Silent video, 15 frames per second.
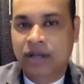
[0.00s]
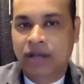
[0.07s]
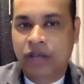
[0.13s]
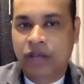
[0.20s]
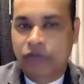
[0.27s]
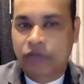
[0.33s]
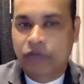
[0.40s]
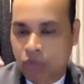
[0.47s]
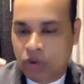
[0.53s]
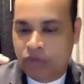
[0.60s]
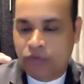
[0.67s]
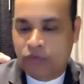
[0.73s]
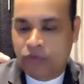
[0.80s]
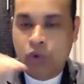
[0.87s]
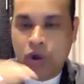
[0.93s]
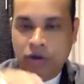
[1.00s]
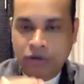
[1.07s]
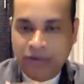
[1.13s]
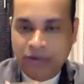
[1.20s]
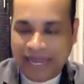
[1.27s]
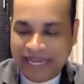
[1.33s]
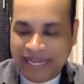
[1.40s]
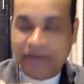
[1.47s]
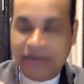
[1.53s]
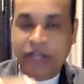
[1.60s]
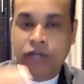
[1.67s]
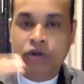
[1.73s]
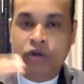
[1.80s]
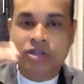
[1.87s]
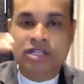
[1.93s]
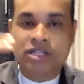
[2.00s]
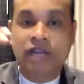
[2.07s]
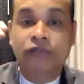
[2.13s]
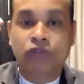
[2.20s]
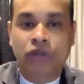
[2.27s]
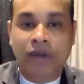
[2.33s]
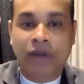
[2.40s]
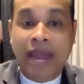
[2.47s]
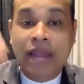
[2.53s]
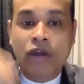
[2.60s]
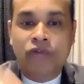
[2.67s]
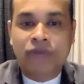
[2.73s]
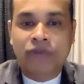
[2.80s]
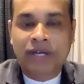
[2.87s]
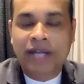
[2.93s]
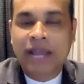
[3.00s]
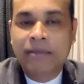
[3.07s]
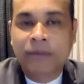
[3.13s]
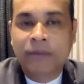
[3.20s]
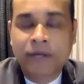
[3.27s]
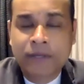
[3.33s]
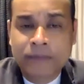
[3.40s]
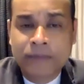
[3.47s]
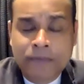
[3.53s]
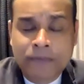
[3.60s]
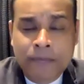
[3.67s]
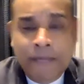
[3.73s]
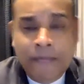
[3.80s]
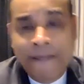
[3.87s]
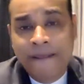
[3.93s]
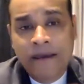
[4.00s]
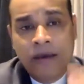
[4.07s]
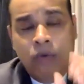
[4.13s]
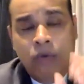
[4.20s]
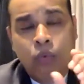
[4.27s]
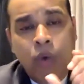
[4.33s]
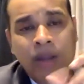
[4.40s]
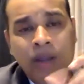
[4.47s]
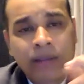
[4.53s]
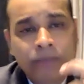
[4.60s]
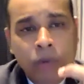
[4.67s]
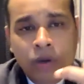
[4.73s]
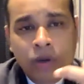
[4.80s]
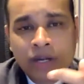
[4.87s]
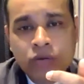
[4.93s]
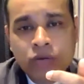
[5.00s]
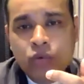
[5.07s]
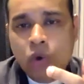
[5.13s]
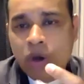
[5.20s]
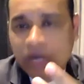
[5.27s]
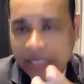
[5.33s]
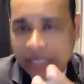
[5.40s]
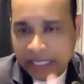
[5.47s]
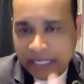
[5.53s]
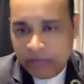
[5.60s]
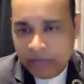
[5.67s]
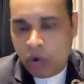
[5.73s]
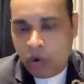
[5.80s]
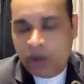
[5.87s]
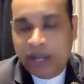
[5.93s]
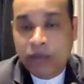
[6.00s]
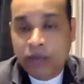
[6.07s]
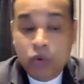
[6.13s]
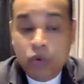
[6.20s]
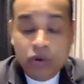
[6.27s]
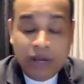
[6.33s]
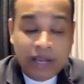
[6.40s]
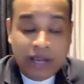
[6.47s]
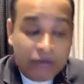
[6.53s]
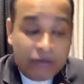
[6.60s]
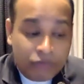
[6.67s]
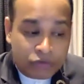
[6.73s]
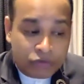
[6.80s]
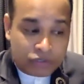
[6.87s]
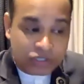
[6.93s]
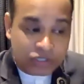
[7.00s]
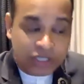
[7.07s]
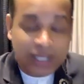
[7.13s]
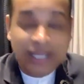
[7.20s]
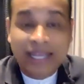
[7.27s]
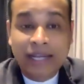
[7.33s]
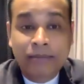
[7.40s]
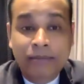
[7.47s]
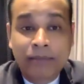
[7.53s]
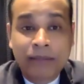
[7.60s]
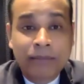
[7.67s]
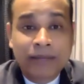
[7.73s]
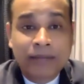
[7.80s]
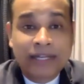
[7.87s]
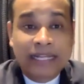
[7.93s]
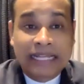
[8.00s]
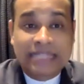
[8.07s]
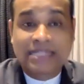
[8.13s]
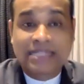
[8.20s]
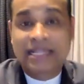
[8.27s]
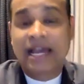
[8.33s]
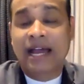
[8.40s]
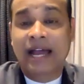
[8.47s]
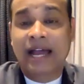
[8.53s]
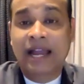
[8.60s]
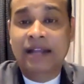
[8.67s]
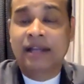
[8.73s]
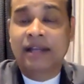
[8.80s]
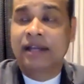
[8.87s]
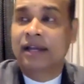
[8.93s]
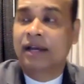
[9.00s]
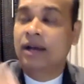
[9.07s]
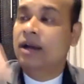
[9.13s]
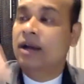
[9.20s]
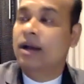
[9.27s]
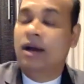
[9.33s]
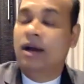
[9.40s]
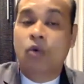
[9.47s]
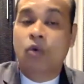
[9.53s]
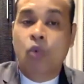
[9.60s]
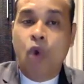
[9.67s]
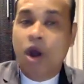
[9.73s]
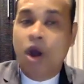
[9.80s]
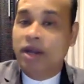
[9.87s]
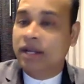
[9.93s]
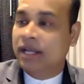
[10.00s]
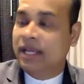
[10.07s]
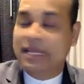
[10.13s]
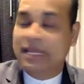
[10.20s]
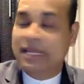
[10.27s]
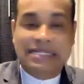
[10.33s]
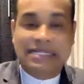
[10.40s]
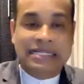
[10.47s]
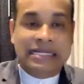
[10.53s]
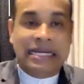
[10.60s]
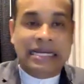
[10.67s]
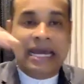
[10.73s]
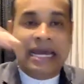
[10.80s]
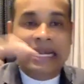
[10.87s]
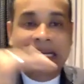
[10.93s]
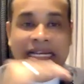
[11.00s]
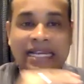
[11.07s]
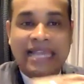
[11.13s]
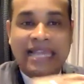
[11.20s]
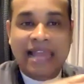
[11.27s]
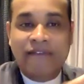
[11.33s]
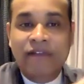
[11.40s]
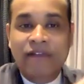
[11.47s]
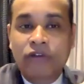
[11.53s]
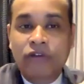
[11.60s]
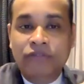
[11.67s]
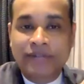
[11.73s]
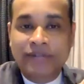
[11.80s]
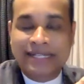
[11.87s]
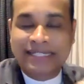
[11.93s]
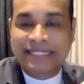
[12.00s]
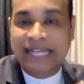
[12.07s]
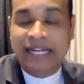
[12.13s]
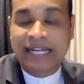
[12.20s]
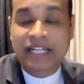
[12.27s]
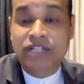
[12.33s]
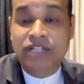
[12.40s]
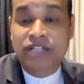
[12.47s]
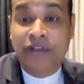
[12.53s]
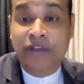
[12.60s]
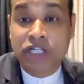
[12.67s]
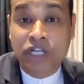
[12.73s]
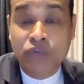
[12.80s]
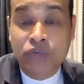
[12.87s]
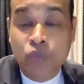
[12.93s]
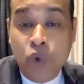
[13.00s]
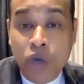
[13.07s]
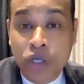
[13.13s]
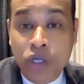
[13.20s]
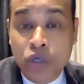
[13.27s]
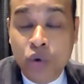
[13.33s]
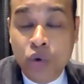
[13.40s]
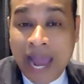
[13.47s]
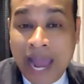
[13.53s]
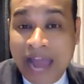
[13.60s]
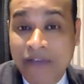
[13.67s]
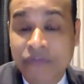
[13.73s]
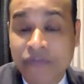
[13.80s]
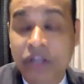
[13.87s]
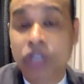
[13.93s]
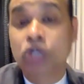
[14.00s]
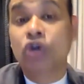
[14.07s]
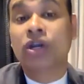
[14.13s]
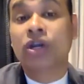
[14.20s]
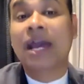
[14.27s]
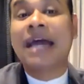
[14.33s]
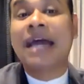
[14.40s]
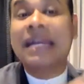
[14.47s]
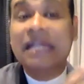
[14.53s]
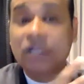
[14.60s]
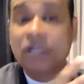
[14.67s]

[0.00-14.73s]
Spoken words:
if you want to elevate yourself to the rank of a diamond, one important quality what I would love to see in people is that, what is the current level of dissatisfaction what you have in your current